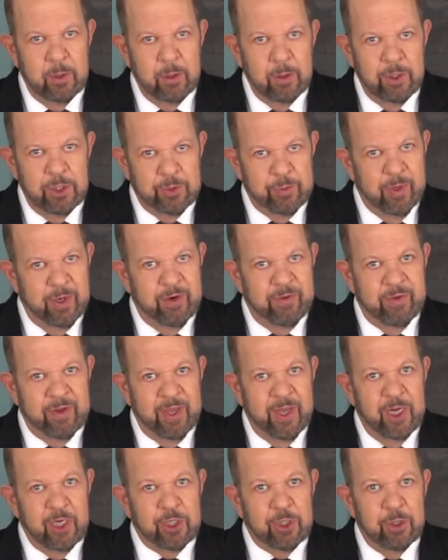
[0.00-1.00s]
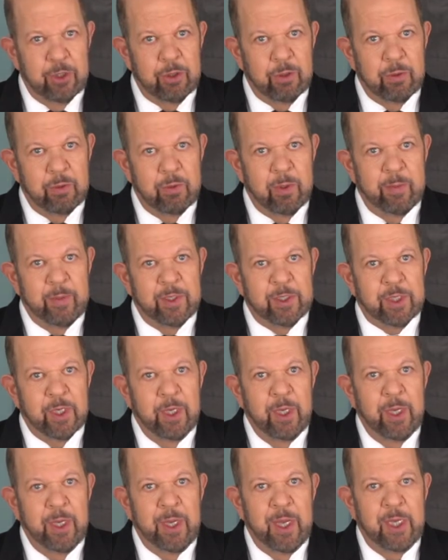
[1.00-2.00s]
This modification to WHMIS
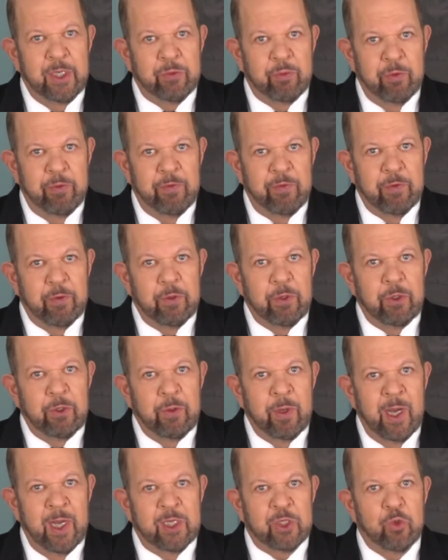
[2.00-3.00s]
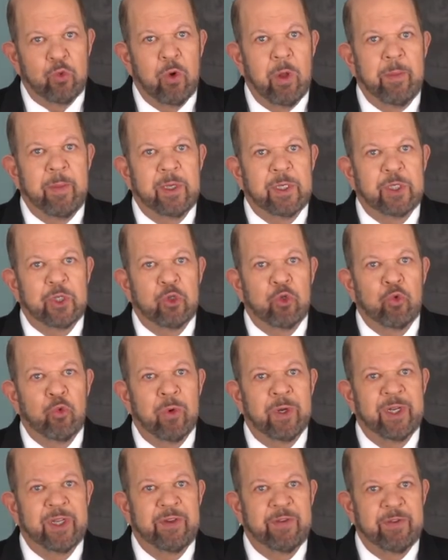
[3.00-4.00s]
is referred to as WHMIS
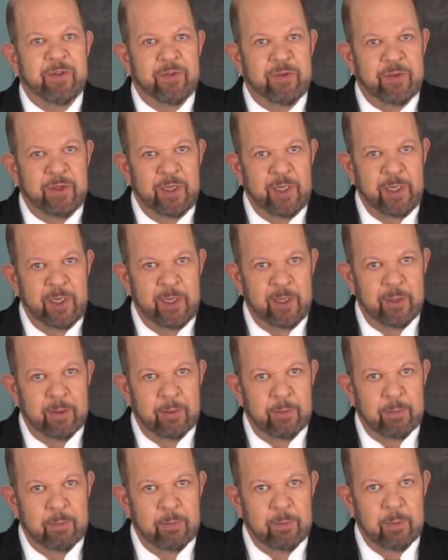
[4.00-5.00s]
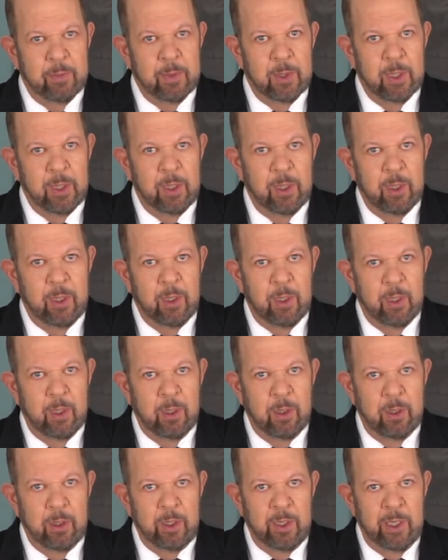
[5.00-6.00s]
2015.
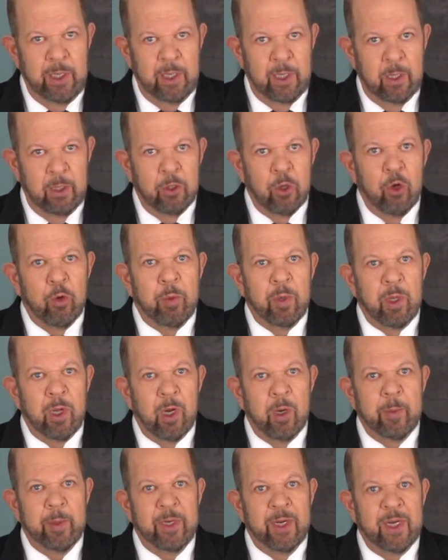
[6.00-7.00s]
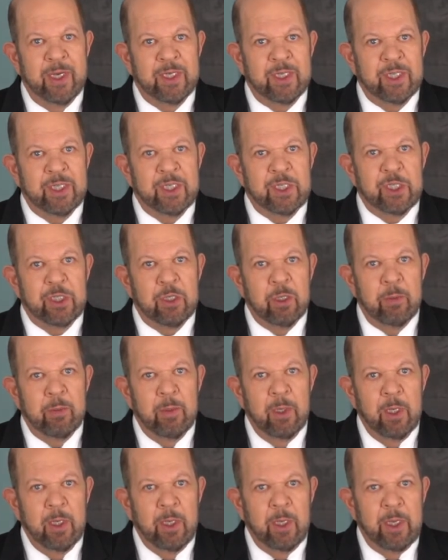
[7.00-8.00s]
The global harmonized system
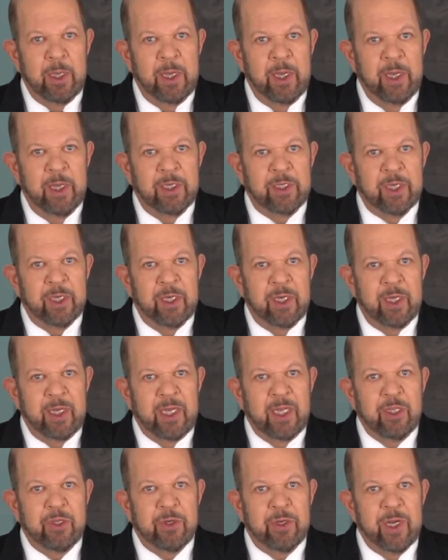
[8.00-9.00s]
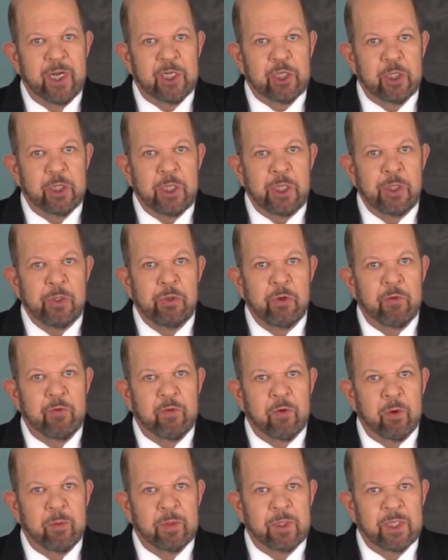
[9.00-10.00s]
is an internationally
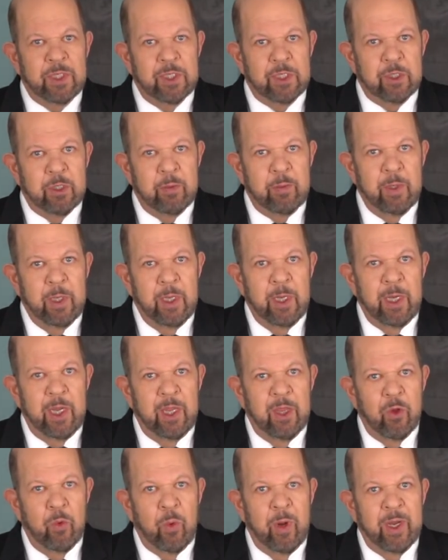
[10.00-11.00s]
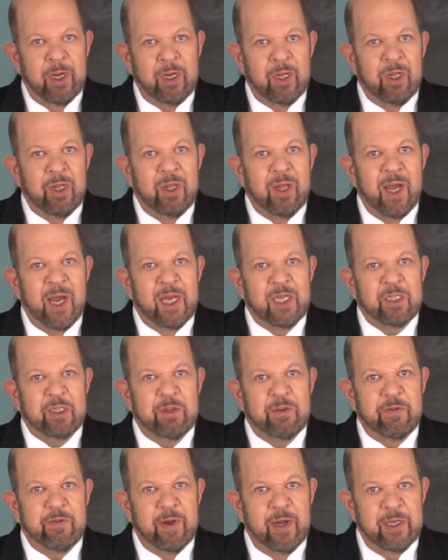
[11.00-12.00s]
uniform system in the way it
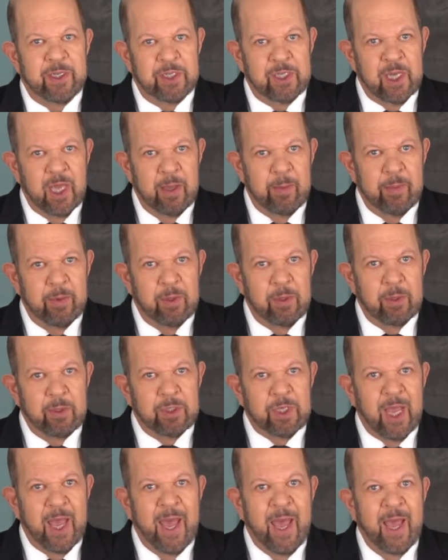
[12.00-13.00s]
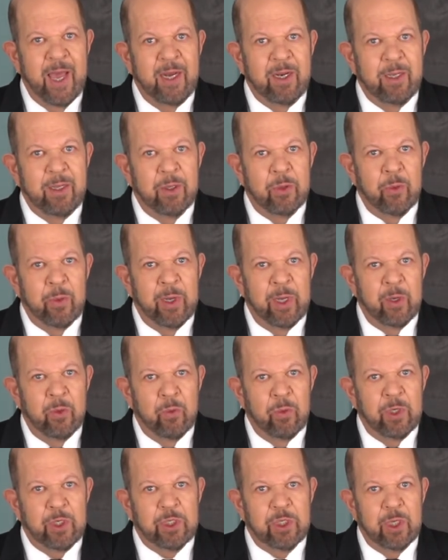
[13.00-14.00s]
classifies chemicals and in the way in
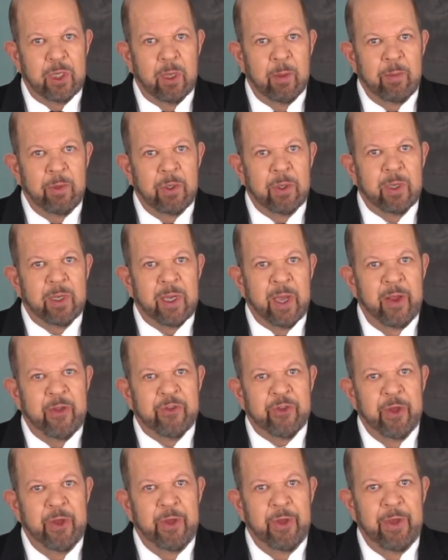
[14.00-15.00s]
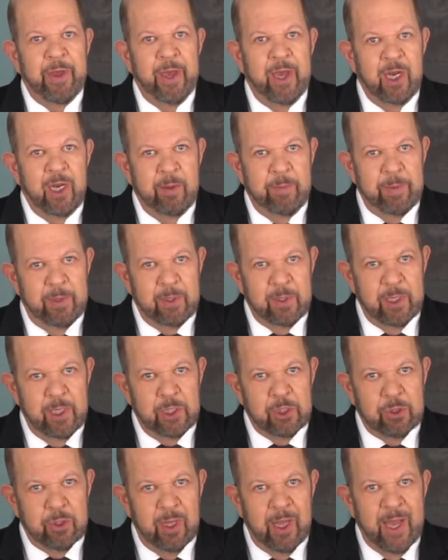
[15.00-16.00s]
which it communicates any
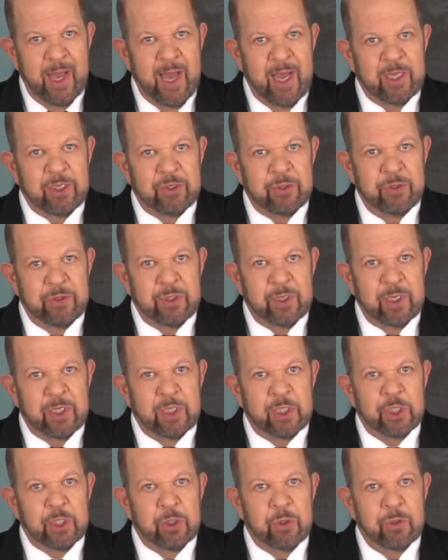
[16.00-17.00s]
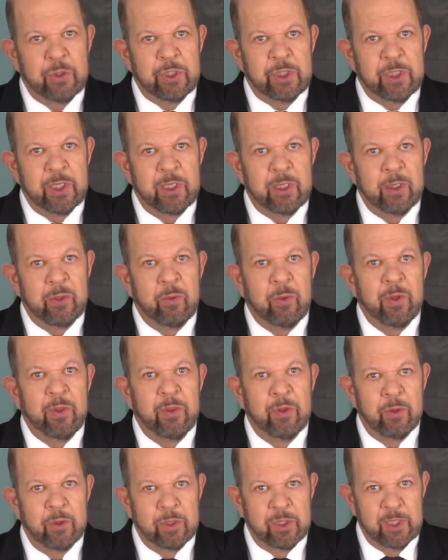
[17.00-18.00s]
potential hazards associated with
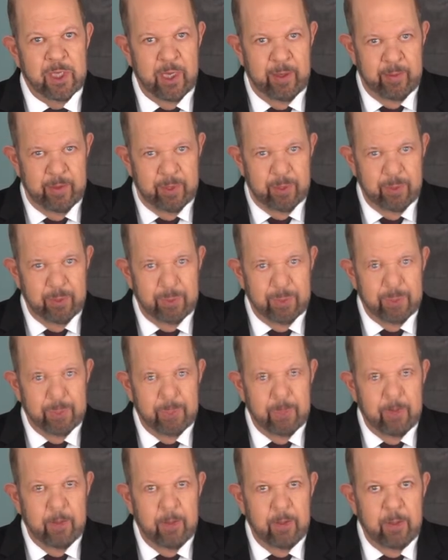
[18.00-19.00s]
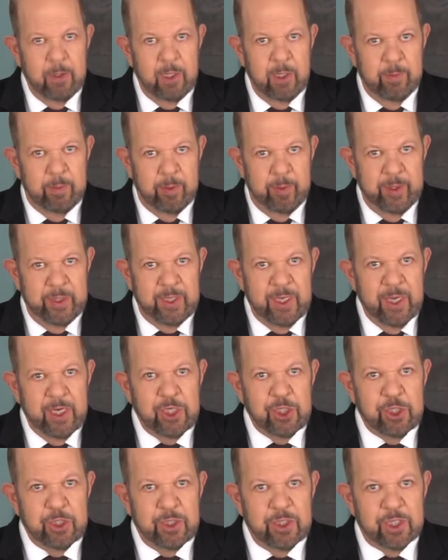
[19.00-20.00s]
those chemicals. The
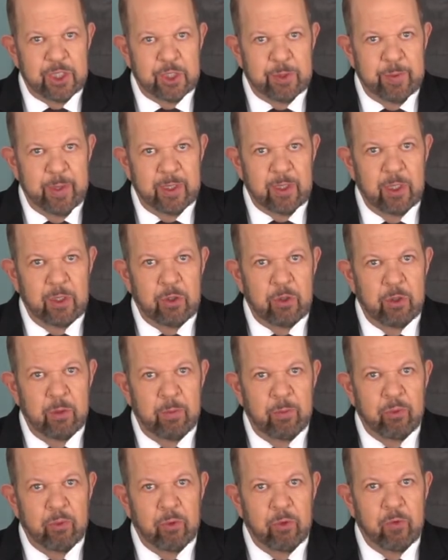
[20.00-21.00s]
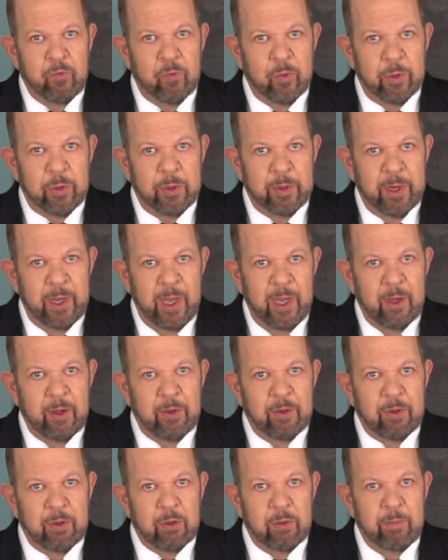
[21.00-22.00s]
implementation is expected to improve worker
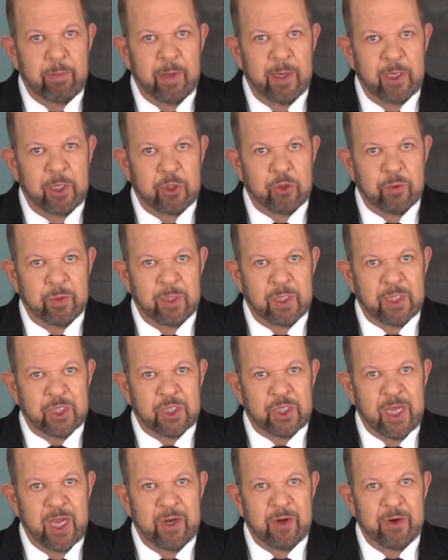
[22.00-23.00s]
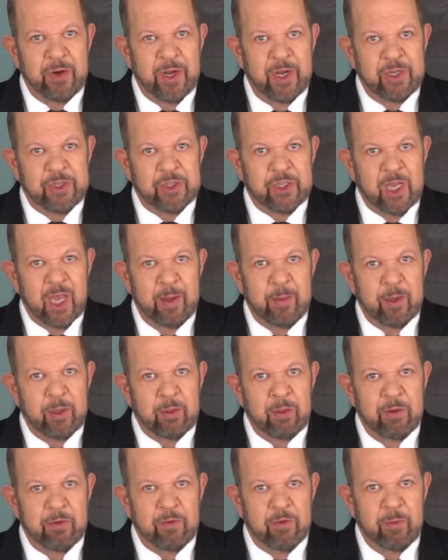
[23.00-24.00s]
health by ensuring standardized
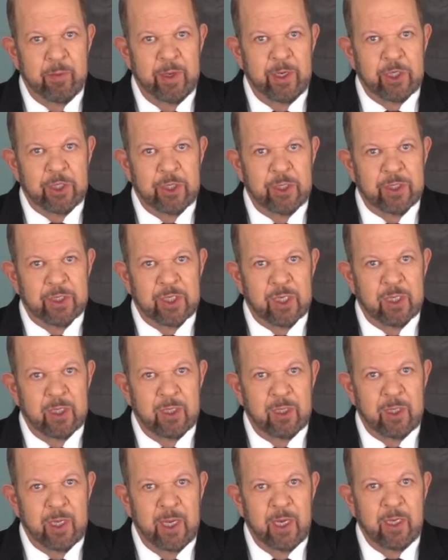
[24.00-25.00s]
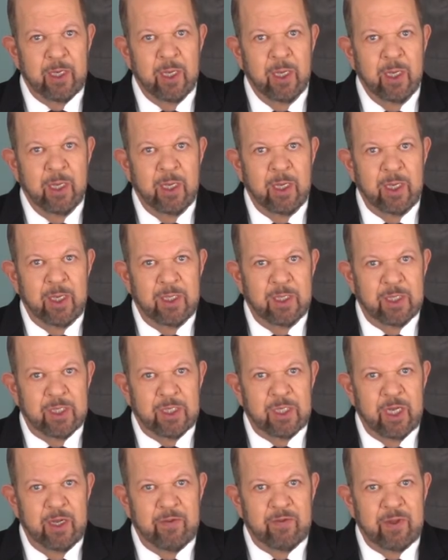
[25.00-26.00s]
chemical information is contained in
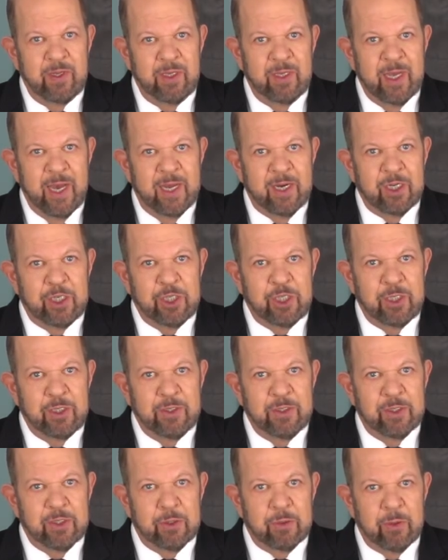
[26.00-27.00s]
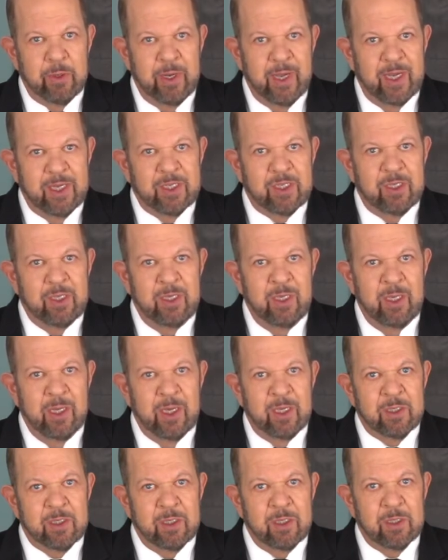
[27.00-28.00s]
safety data sheets, or
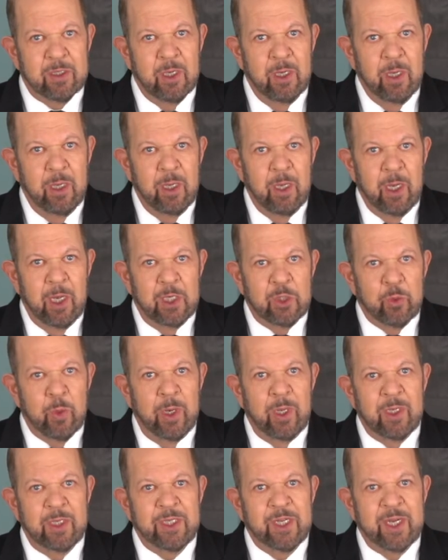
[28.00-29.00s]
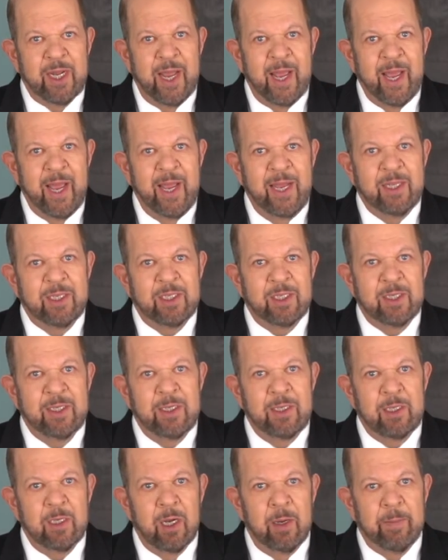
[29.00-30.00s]
SDSs, as well as
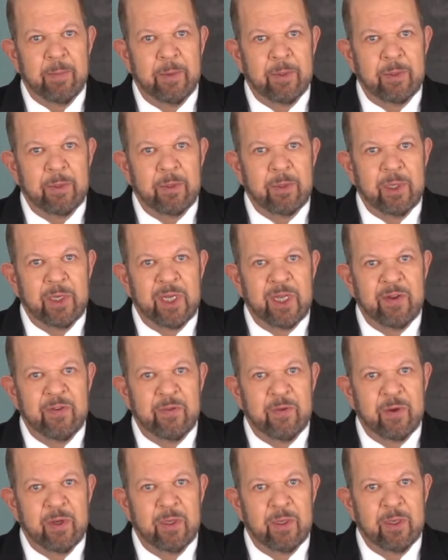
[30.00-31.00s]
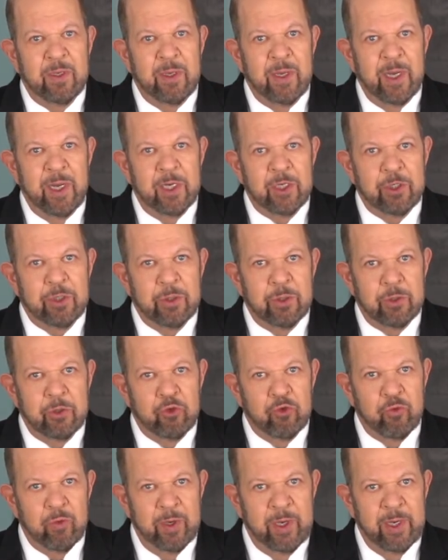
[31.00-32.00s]
enhancing the opportunity for international
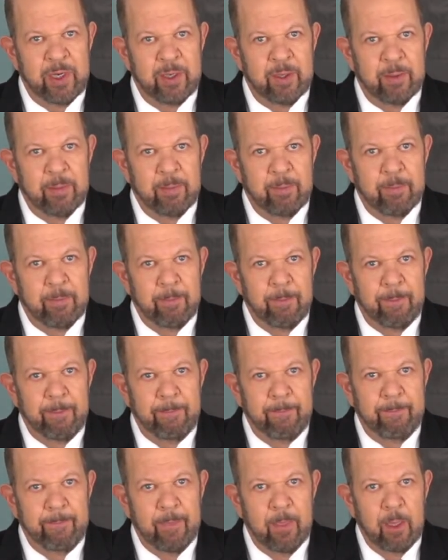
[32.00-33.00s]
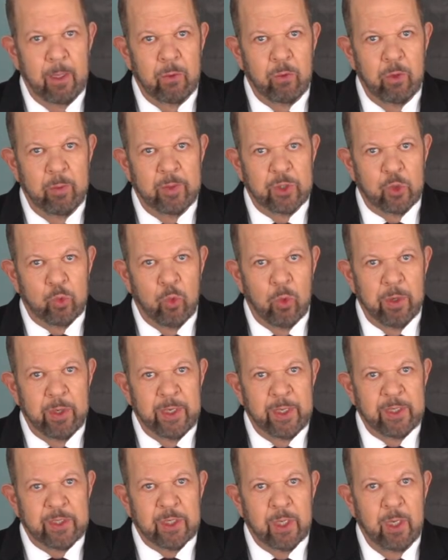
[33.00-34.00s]
trade. WHMIS
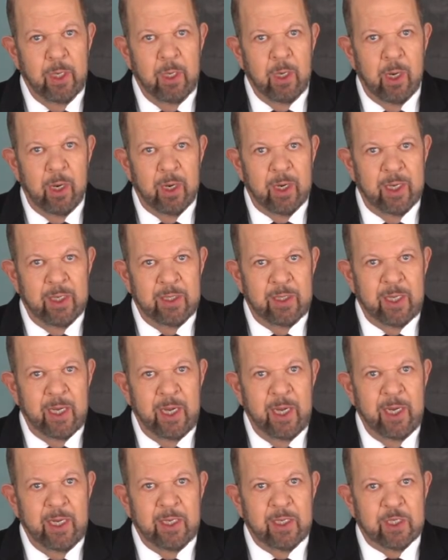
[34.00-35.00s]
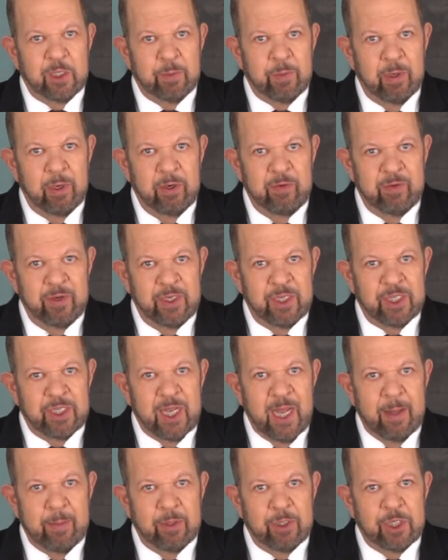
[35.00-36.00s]
warnings are contained as part of an
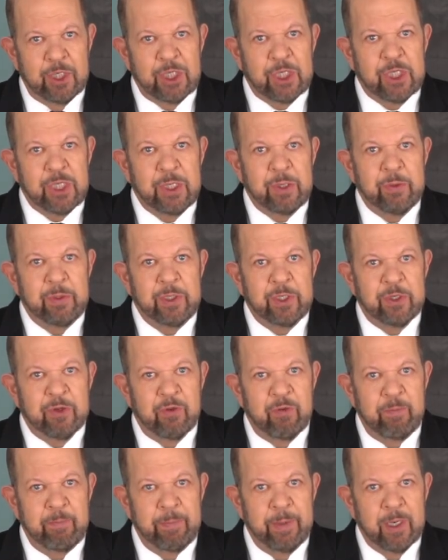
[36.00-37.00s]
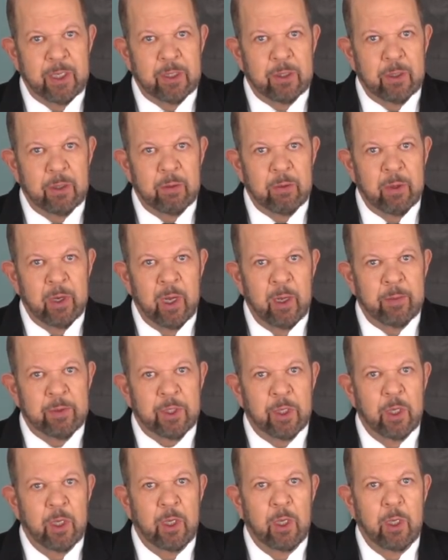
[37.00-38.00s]
established series of
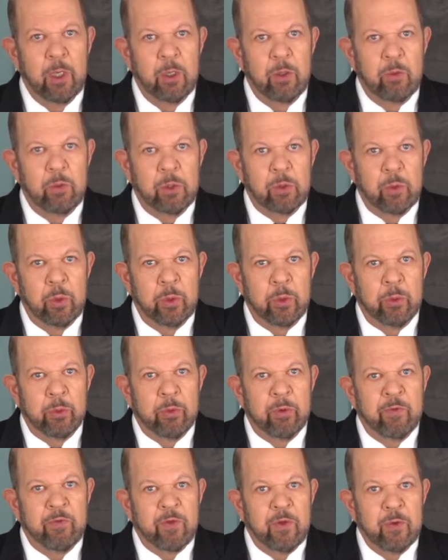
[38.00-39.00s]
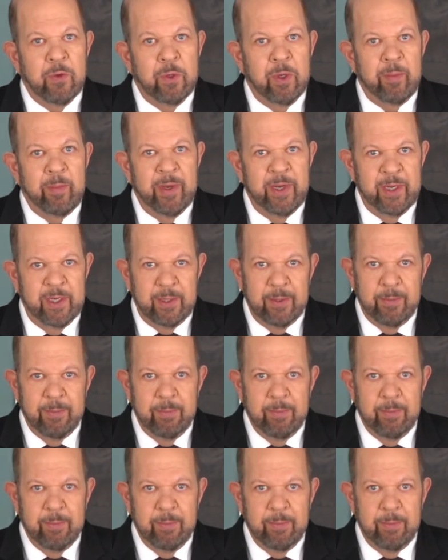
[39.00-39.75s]
pictograms, which we will review in a minute.